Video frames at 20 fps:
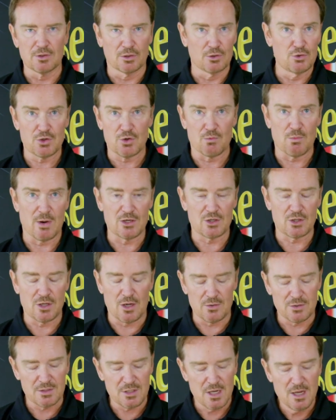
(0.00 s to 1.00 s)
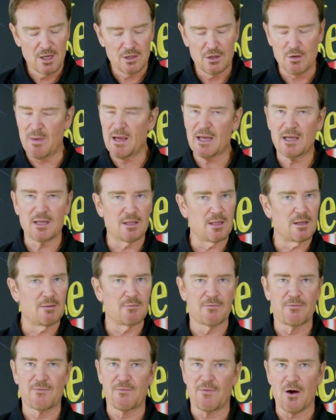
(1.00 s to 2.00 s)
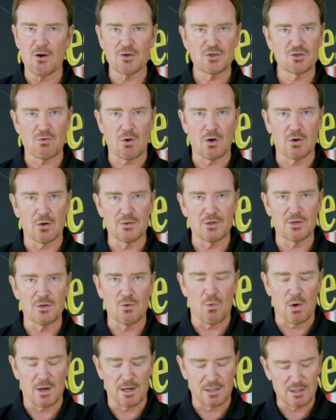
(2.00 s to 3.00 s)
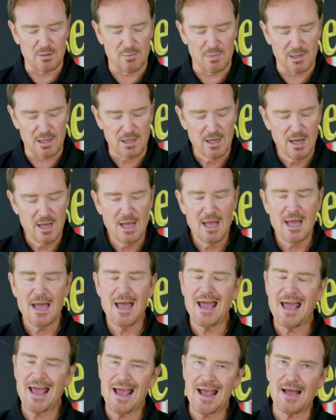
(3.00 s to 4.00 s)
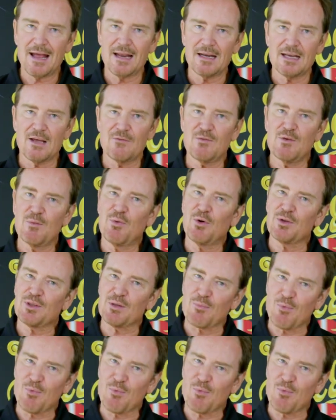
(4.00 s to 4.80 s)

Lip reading: dilution ratios. You're making it far stronger than you want it to be. And if you put the